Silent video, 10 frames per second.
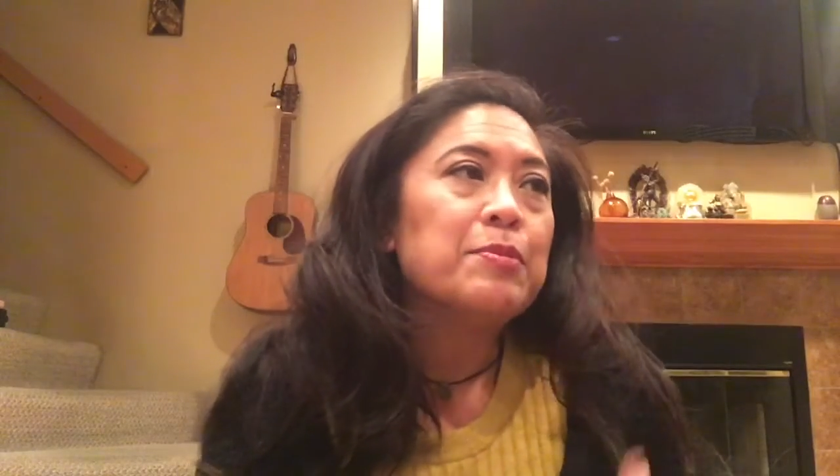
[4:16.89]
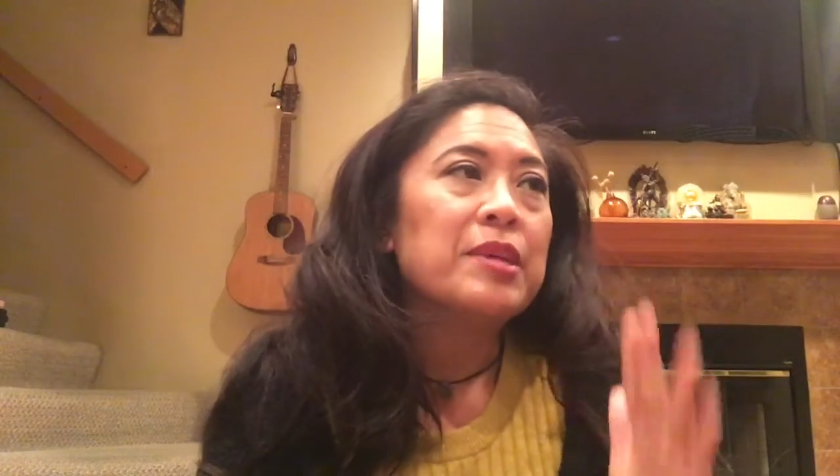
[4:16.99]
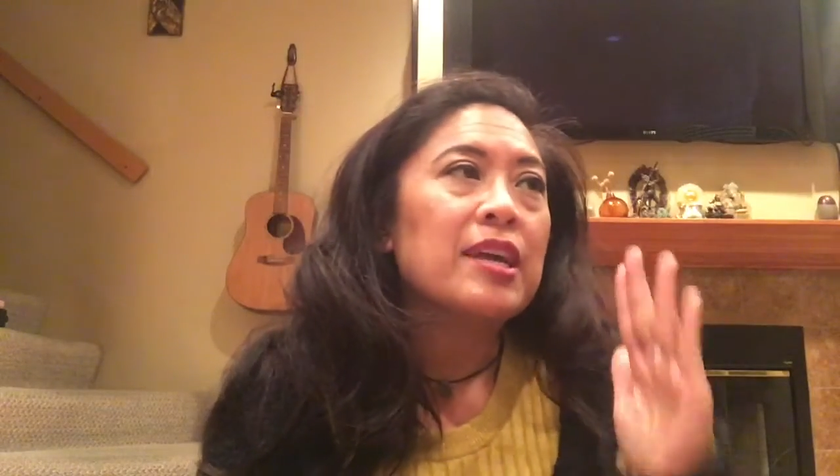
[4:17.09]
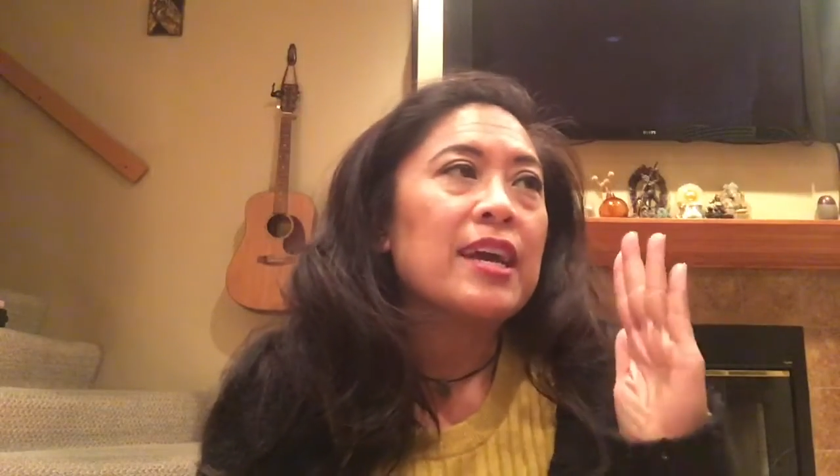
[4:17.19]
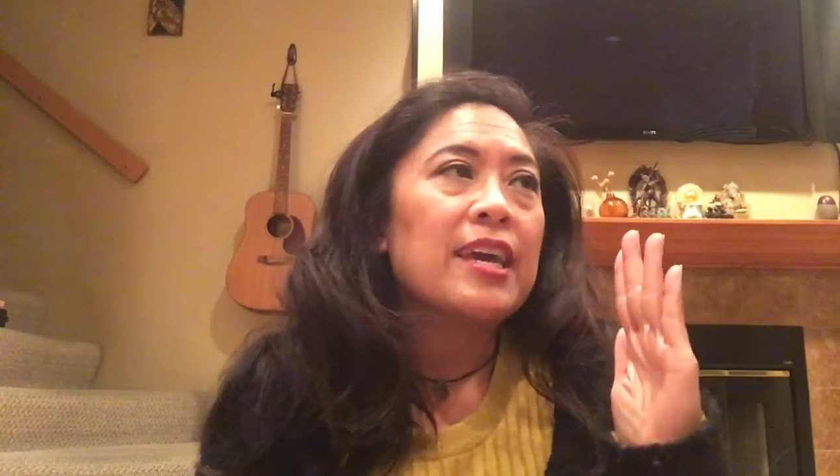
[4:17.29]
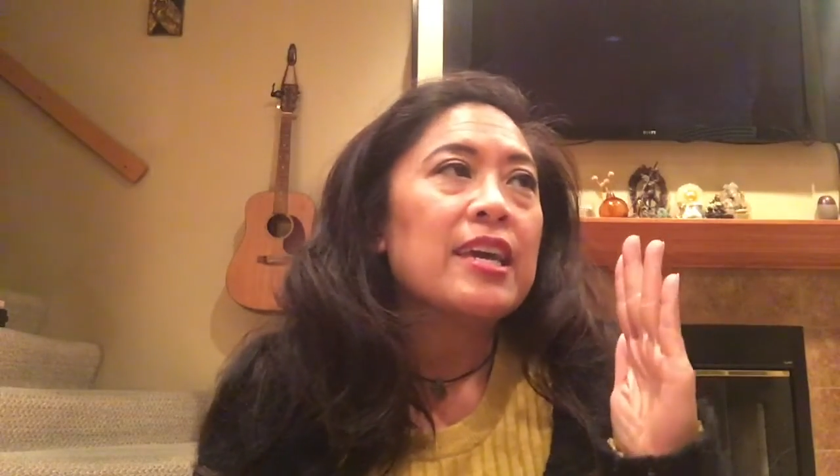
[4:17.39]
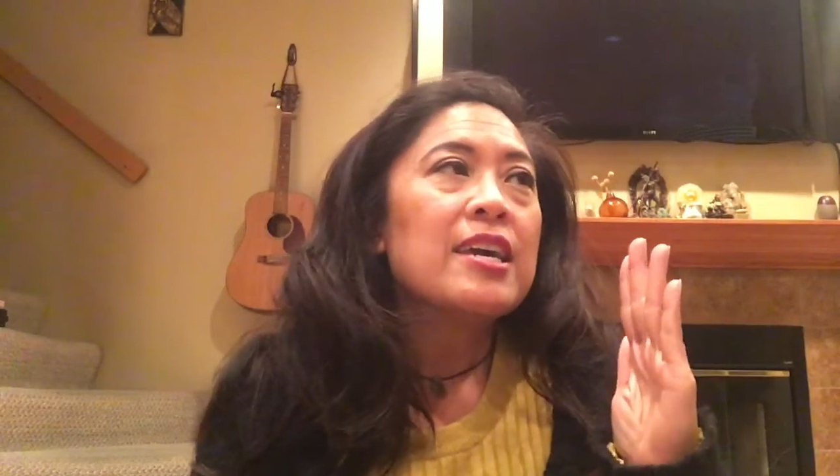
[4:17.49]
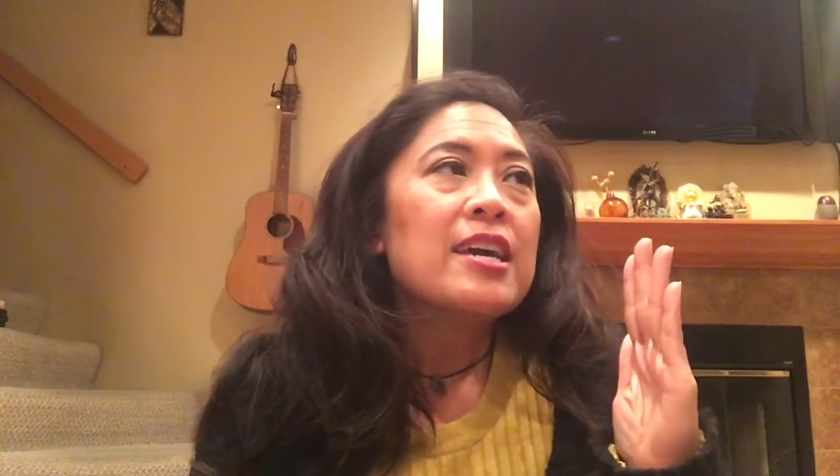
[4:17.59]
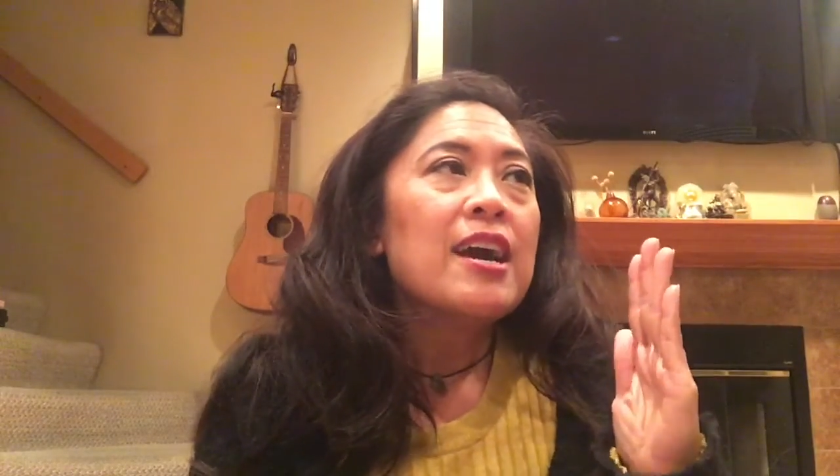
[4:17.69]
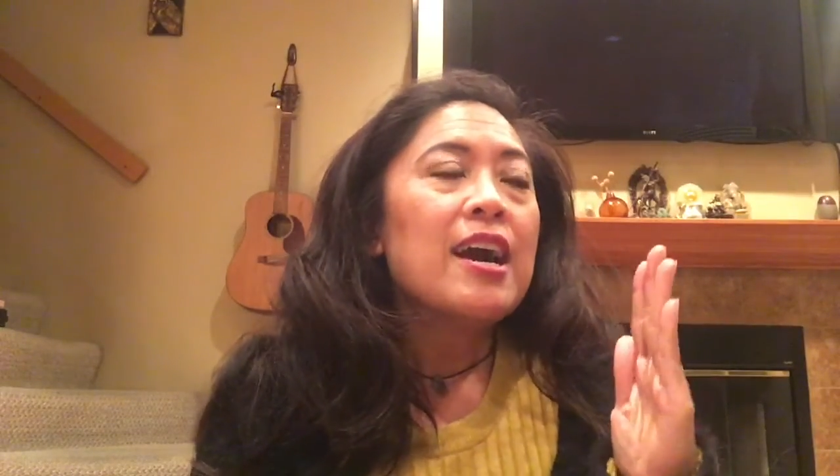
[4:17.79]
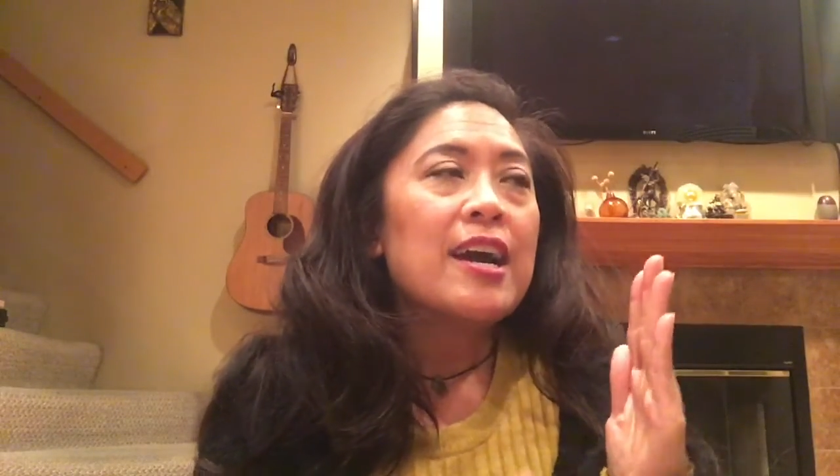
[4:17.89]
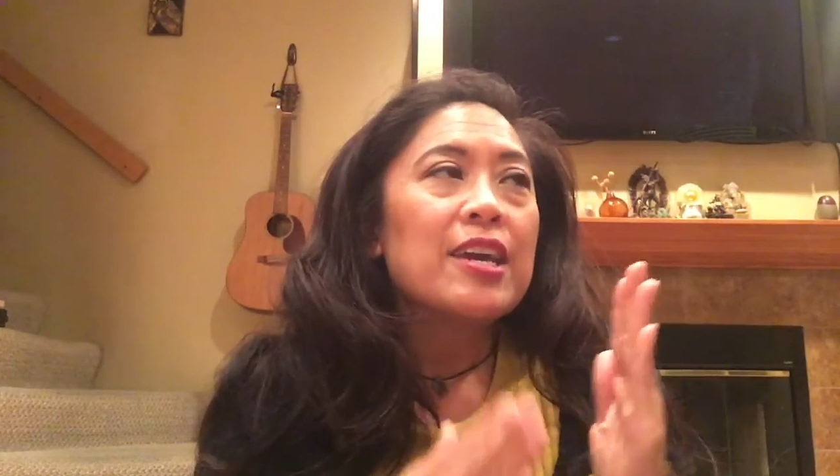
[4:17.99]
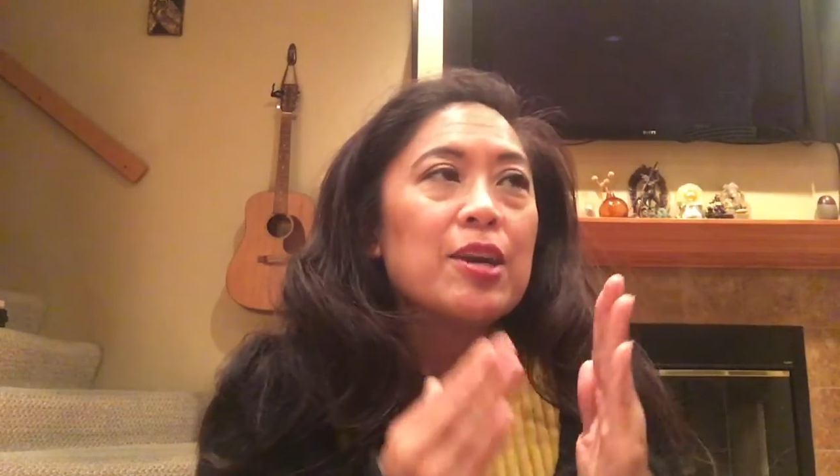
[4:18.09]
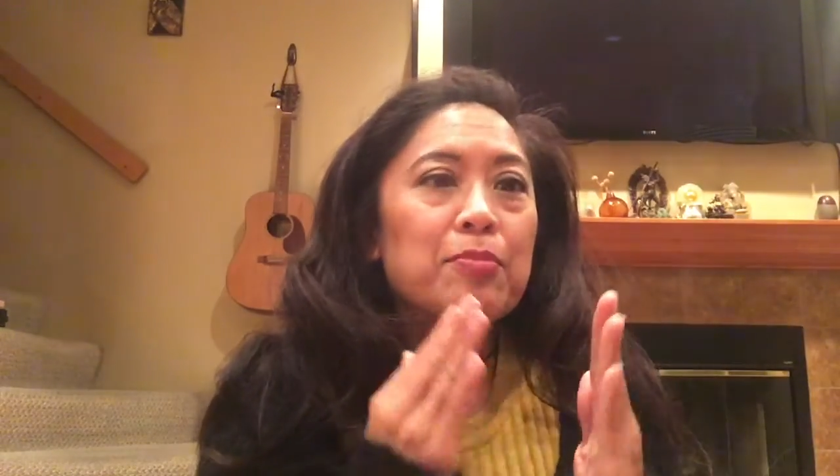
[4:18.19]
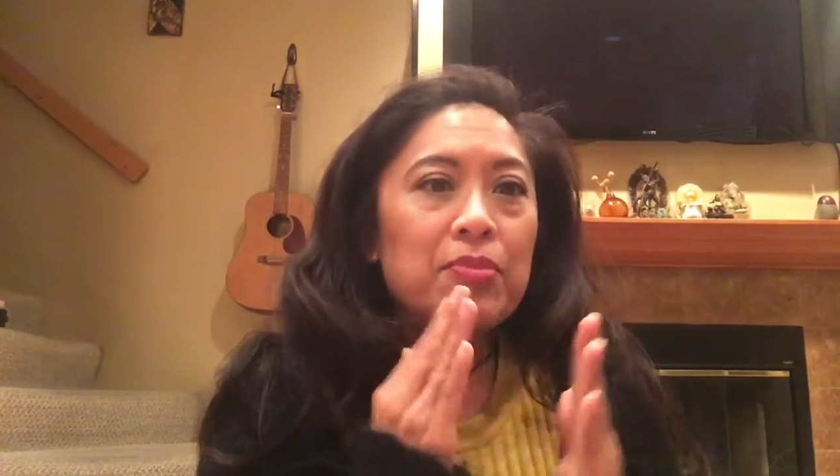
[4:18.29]
But I
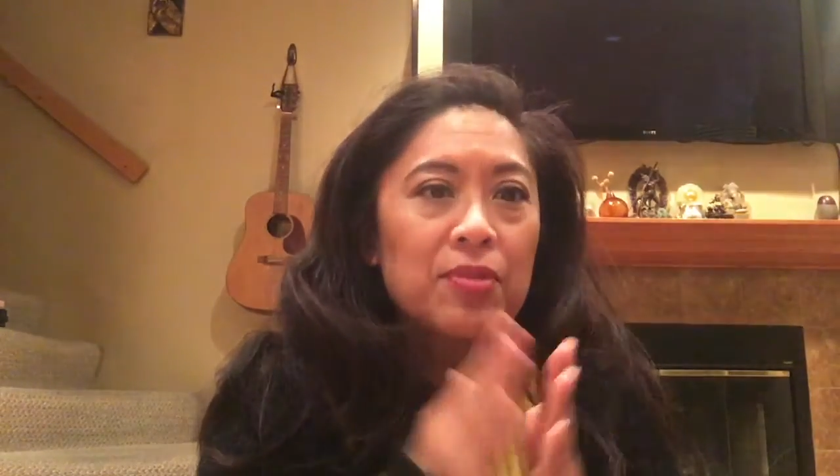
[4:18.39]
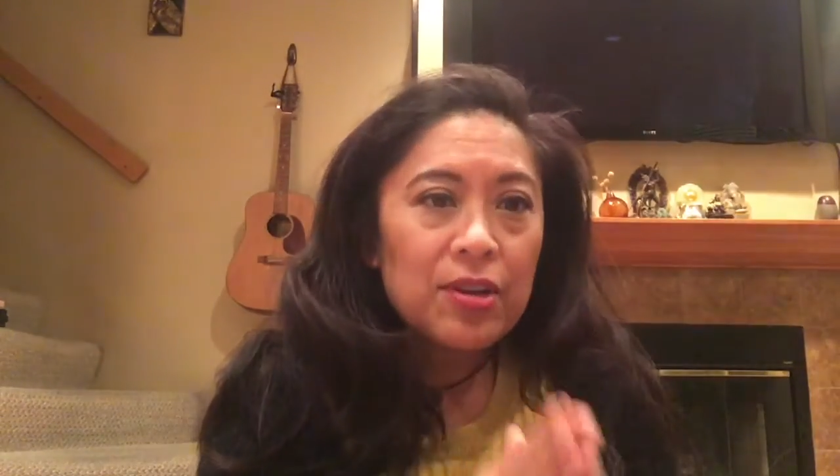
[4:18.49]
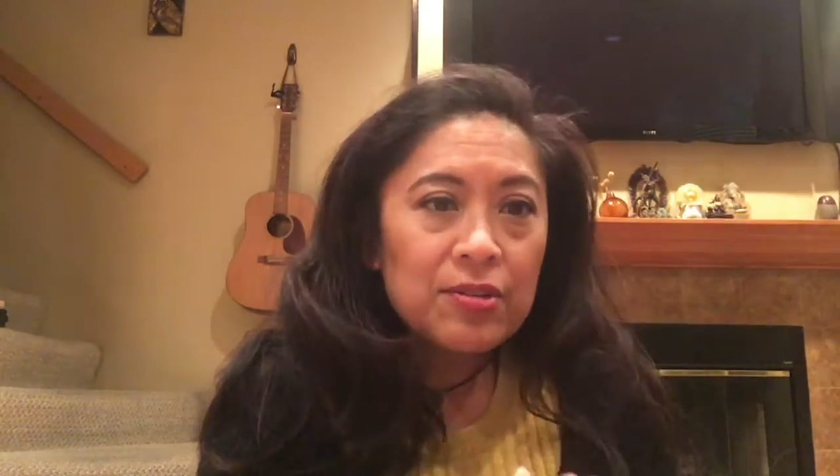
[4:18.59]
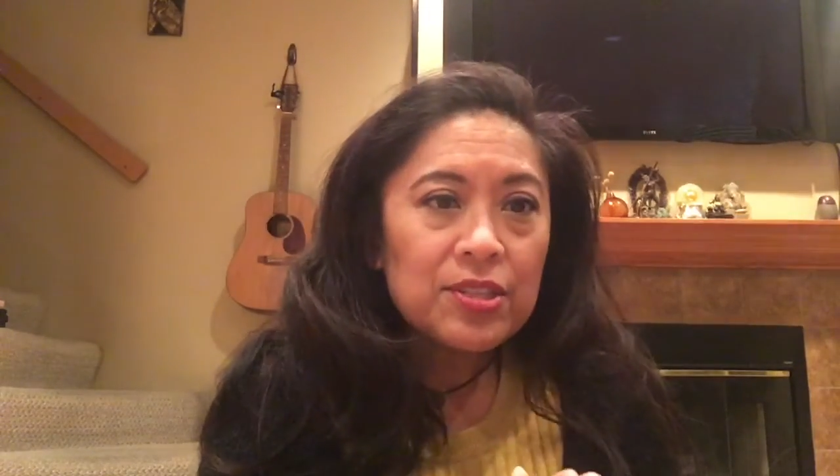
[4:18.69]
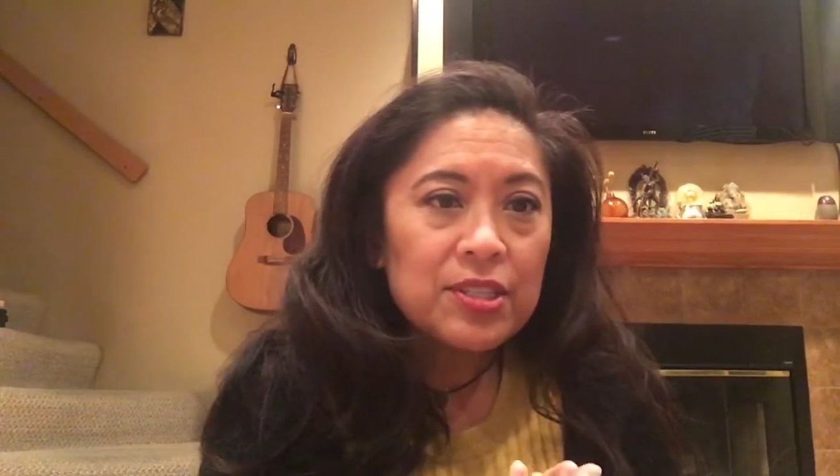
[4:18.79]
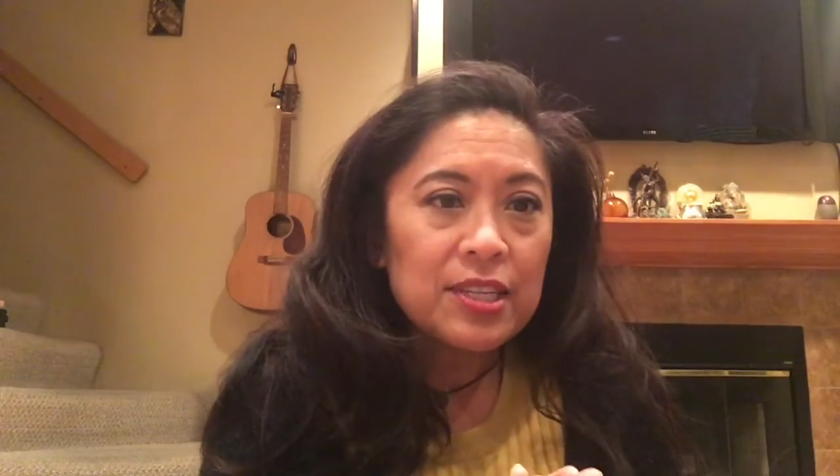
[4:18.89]
approached